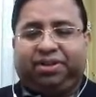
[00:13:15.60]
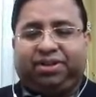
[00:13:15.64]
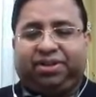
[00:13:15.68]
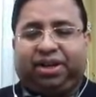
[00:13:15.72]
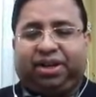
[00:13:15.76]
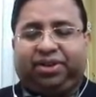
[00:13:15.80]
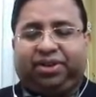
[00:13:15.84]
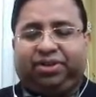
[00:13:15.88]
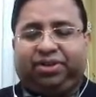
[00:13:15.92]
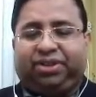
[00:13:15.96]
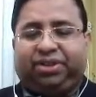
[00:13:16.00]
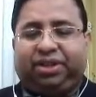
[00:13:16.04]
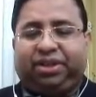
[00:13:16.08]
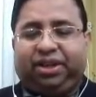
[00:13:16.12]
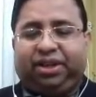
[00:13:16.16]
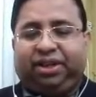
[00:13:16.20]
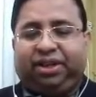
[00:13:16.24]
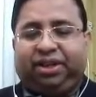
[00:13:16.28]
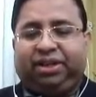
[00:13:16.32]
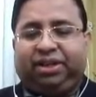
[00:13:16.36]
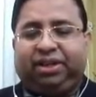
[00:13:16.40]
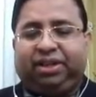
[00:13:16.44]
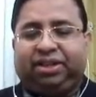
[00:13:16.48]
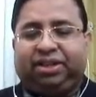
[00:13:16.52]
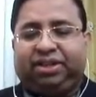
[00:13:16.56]
Try to
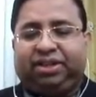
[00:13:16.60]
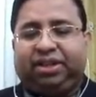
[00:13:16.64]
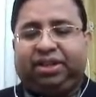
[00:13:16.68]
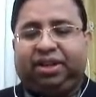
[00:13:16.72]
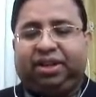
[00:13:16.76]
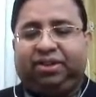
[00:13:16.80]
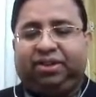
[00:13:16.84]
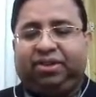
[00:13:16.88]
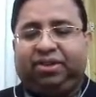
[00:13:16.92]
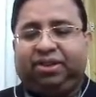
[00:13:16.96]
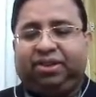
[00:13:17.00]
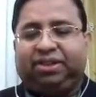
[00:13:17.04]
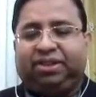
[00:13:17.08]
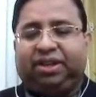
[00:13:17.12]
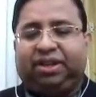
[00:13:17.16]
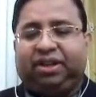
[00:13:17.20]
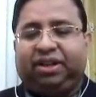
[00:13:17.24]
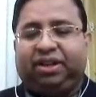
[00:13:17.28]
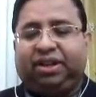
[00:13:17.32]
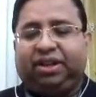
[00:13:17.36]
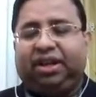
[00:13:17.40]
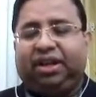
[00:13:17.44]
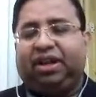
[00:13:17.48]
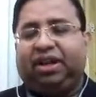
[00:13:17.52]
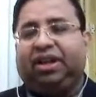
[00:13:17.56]
see the scenario. Is
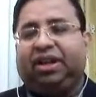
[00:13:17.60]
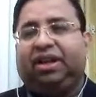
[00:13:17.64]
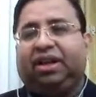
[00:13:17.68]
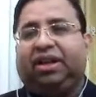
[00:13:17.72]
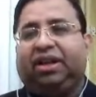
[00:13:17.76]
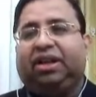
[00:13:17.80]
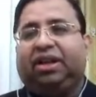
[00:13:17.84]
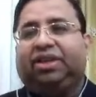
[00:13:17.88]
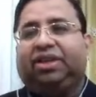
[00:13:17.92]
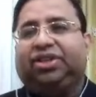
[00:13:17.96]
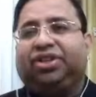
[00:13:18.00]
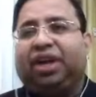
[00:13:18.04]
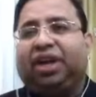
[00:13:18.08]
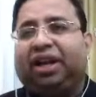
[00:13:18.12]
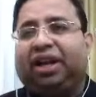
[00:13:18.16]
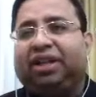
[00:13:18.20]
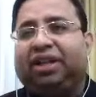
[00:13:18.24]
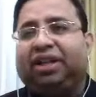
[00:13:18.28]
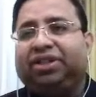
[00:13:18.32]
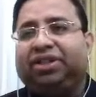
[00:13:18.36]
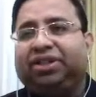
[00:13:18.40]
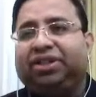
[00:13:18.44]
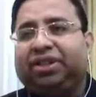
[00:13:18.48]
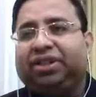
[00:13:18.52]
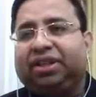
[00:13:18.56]
there any
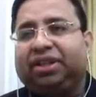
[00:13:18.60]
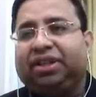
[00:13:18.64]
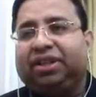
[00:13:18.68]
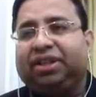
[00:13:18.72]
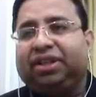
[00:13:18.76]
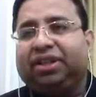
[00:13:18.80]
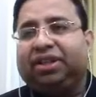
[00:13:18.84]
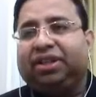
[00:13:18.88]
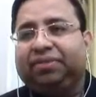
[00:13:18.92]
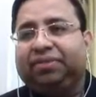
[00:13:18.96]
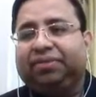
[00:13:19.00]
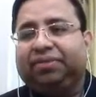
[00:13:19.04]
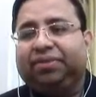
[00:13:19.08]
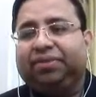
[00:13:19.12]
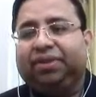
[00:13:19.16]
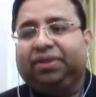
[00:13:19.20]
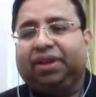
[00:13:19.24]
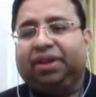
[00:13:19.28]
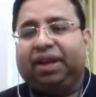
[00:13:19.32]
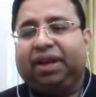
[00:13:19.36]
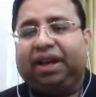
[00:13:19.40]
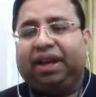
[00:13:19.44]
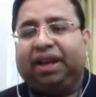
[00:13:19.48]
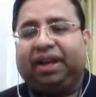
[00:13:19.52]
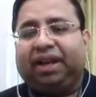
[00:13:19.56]
challenge,
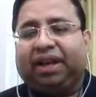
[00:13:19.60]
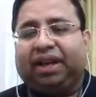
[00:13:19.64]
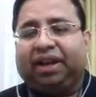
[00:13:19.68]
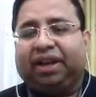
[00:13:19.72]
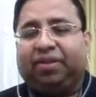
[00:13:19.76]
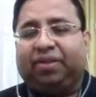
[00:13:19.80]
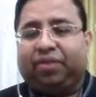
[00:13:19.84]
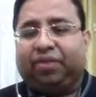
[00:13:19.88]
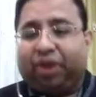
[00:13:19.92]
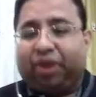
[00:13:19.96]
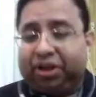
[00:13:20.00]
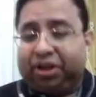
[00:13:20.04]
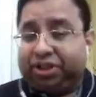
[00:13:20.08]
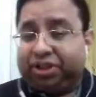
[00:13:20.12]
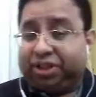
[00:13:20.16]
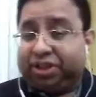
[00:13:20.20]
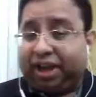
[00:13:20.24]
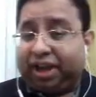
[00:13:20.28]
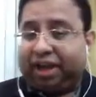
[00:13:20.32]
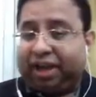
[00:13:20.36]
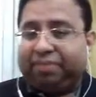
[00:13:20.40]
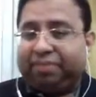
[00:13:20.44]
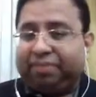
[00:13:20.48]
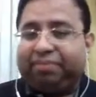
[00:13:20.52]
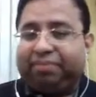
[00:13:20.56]
any kind of knowledge
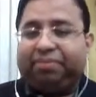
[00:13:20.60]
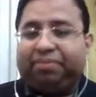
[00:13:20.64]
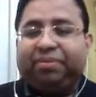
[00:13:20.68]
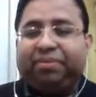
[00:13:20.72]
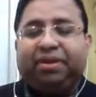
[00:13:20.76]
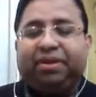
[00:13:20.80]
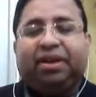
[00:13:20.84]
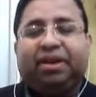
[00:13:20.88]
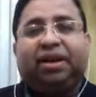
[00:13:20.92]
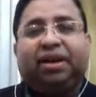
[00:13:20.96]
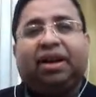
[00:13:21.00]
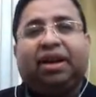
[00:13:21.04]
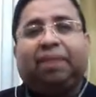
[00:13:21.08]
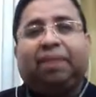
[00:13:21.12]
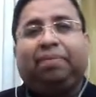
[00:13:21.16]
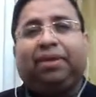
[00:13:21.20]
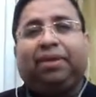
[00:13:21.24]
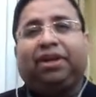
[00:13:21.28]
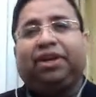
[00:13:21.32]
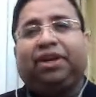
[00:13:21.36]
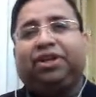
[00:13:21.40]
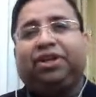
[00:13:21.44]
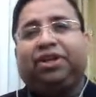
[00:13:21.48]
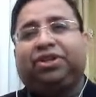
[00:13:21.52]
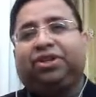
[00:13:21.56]
gap,
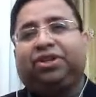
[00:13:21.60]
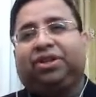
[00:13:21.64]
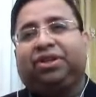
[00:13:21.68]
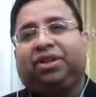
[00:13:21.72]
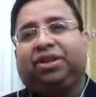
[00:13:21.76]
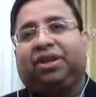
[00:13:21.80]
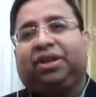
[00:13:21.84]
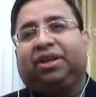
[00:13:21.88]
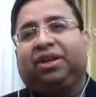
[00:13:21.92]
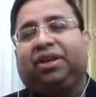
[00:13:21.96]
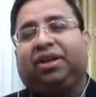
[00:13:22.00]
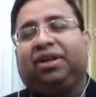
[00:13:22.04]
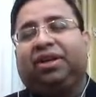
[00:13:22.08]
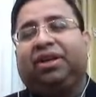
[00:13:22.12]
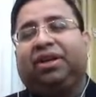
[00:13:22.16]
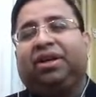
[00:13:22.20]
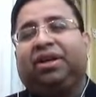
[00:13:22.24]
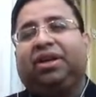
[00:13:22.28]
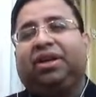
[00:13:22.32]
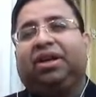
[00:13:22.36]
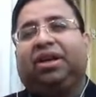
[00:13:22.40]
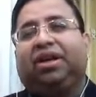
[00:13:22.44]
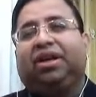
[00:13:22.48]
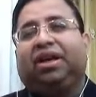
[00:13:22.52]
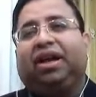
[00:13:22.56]
application
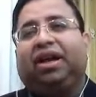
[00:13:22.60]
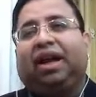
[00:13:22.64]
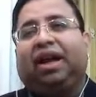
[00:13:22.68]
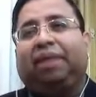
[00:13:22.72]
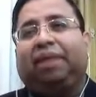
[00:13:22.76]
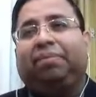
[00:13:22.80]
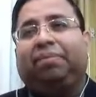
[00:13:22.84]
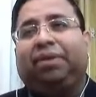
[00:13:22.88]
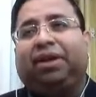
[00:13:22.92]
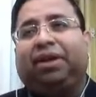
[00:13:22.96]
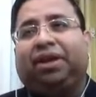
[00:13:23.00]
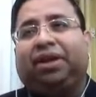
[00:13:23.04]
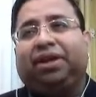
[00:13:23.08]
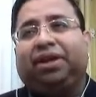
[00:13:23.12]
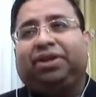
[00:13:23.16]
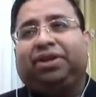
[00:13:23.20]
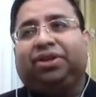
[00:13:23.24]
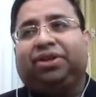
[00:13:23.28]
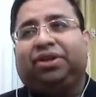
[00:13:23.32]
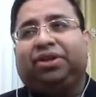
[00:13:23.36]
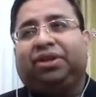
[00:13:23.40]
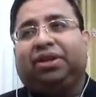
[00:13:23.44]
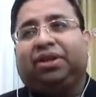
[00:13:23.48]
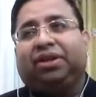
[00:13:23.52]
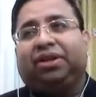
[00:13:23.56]

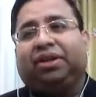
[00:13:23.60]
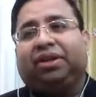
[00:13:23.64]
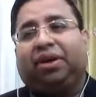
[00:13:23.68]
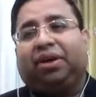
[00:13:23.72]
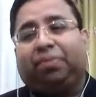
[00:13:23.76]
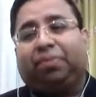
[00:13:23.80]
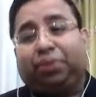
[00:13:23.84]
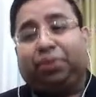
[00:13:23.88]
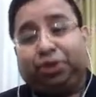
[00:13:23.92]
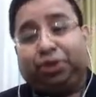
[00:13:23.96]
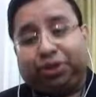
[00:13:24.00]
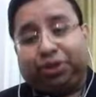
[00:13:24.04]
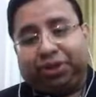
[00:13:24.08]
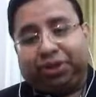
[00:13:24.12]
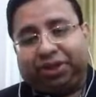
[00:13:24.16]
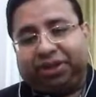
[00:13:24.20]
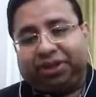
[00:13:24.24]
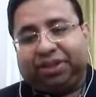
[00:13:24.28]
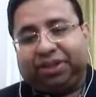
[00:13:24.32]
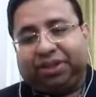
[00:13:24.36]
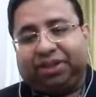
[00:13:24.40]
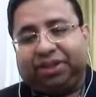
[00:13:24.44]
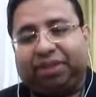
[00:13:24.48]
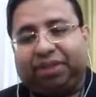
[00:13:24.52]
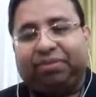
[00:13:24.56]

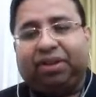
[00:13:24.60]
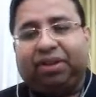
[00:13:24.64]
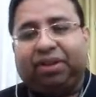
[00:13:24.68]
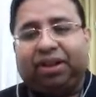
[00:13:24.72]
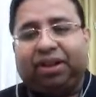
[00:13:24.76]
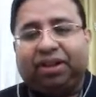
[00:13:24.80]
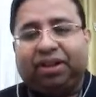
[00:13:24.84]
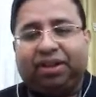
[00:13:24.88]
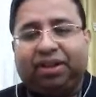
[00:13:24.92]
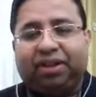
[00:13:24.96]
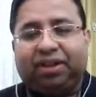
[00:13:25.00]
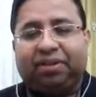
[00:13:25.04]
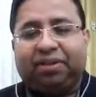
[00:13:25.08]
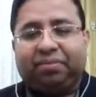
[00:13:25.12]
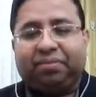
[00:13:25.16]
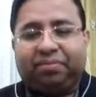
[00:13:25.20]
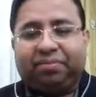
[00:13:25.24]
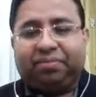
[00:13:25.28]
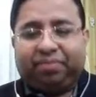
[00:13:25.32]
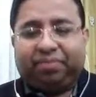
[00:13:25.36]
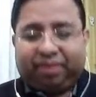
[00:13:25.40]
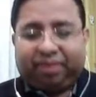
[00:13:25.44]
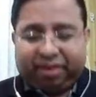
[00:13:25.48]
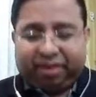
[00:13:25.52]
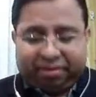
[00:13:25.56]
opportunity, something like that.
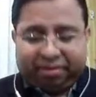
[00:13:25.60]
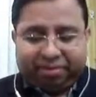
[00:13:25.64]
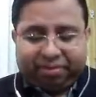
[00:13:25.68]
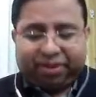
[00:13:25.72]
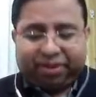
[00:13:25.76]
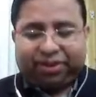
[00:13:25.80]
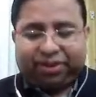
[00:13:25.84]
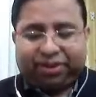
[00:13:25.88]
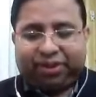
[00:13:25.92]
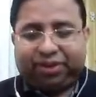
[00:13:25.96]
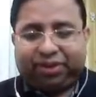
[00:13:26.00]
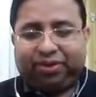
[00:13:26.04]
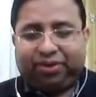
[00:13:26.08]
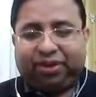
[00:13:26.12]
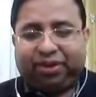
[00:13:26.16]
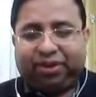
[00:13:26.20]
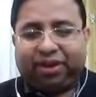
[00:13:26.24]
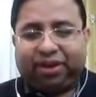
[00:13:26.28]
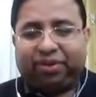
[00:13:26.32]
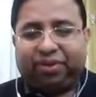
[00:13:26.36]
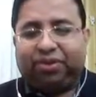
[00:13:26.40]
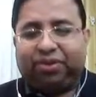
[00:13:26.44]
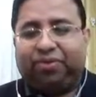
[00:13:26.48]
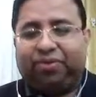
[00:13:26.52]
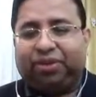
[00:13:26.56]
Based on that, we
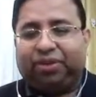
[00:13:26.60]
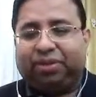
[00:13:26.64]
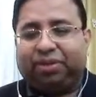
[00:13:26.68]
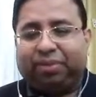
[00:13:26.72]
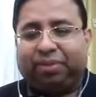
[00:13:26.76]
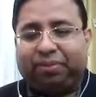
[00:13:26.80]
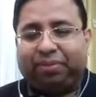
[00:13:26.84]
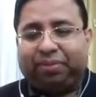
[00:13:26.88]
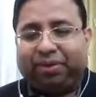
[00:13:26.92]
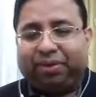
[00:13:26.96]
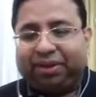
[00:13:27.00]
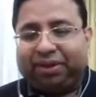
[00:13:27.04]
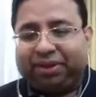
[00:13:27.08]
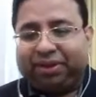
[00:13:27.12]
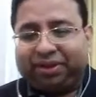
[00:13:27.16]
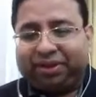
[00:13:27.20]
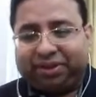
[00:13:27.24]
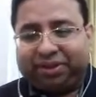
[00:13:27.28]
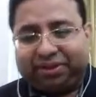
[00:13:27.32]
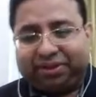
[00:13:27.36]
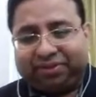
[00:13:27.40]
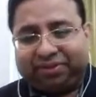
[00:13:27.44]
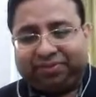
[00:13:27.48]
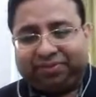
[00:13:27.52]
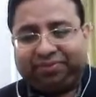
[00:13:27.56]
can go for the
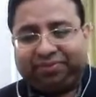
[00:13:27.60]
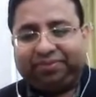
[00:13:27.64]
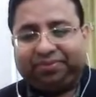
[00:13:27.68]
publication.